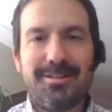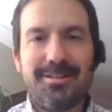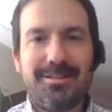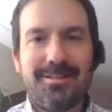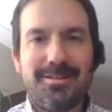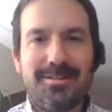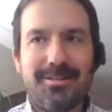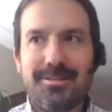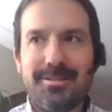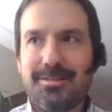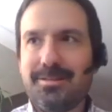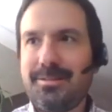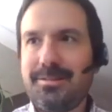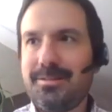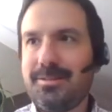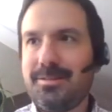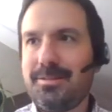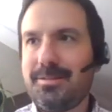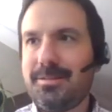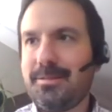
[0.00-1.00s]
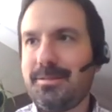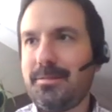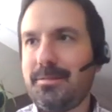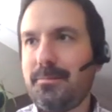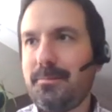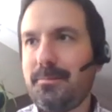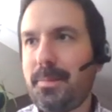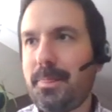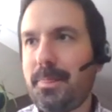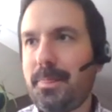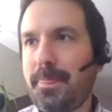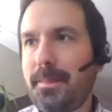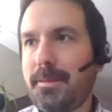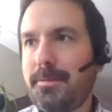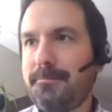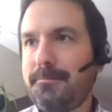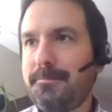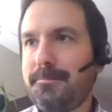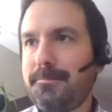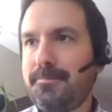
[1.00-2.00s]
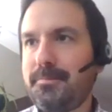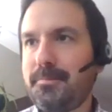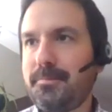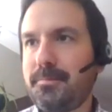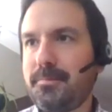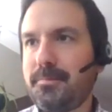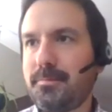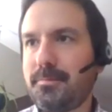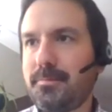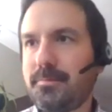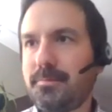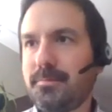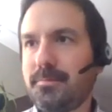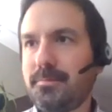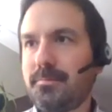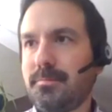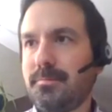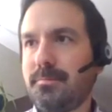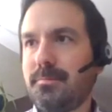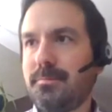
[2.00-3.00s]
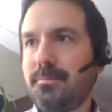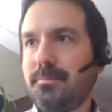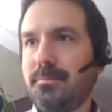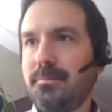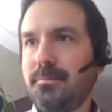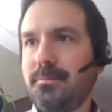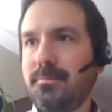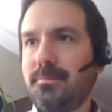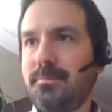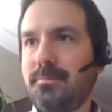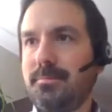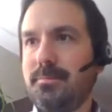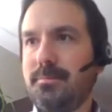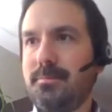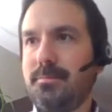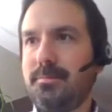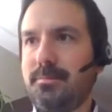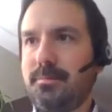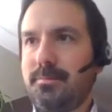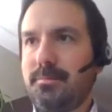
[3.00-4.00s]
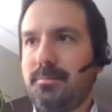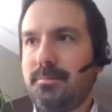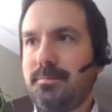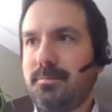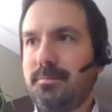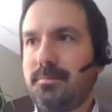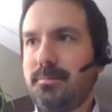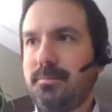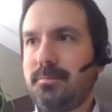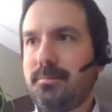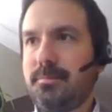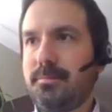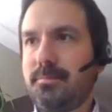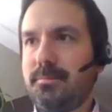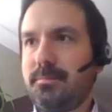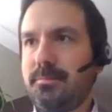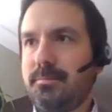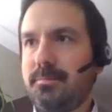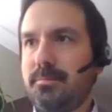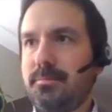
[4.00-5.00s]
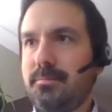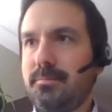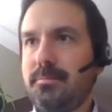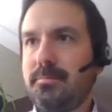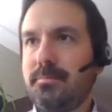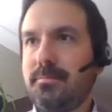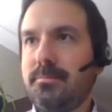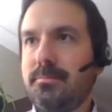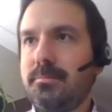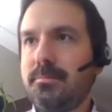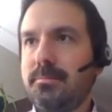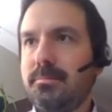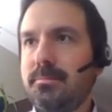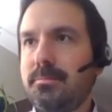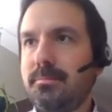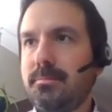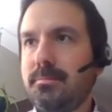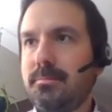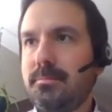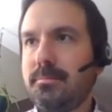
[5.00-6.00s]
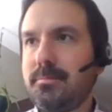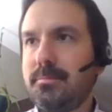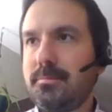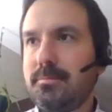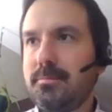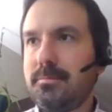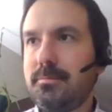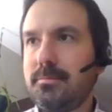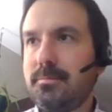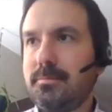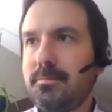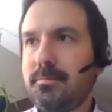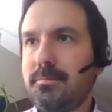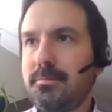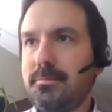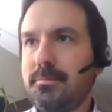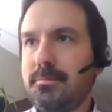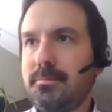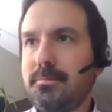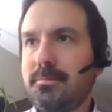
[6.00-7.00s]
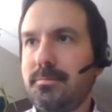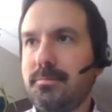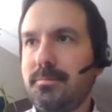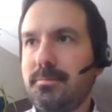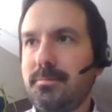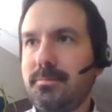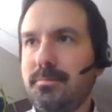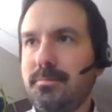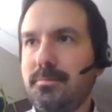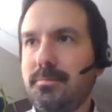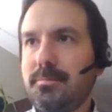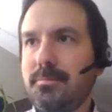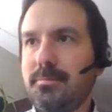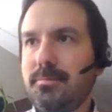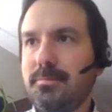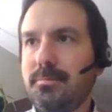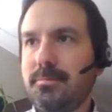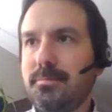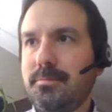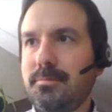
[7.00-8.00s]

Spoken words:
The person shown says nothing.